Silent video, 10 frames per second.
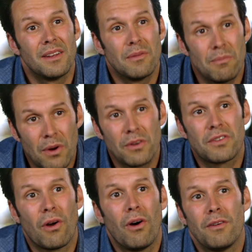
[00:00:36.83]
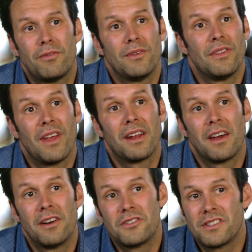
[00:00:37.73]
And most often, that
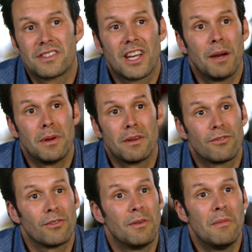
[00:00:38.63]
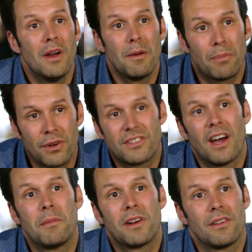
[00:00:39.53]
energy is coming from
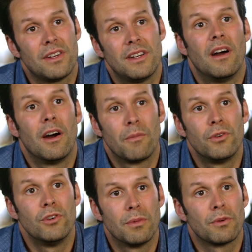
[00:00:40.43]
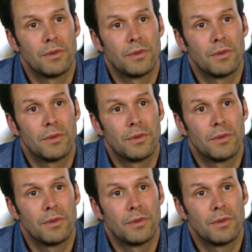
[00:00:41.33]
predominantly non renewable